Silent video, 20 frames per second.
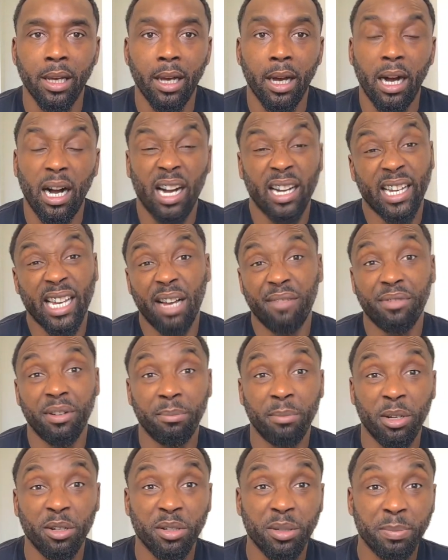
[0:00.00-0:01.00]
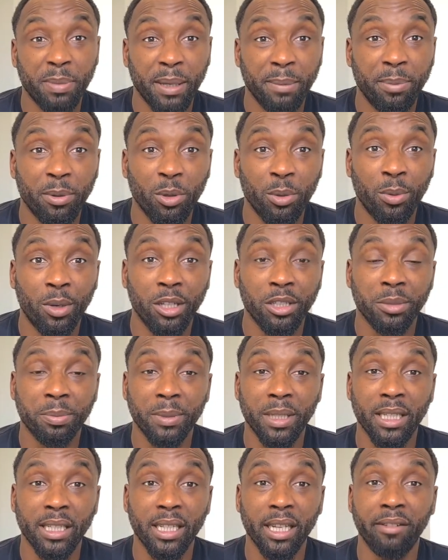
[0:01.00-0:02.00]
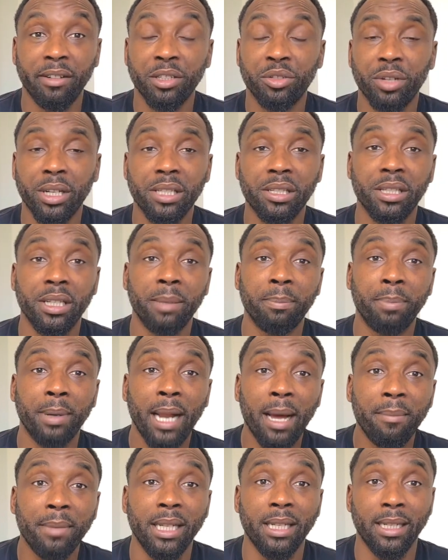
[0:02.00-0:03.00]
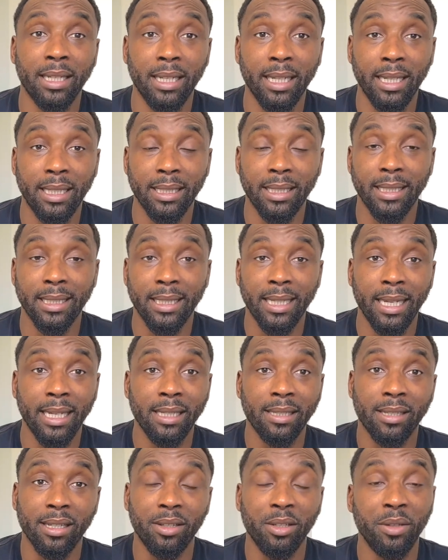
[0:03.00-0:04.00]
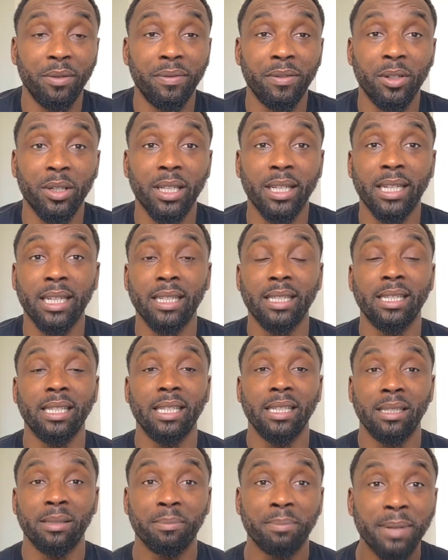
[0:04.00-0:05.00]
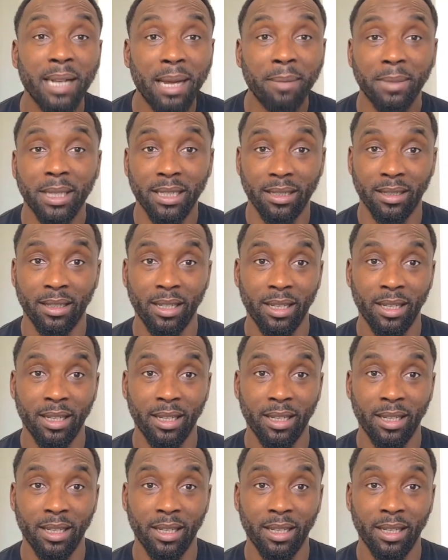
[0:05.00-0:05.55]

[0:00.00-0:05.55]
I gather most people who watch me, they're interested in plumbing at the end of the day, so you think you're going to see some plumbing.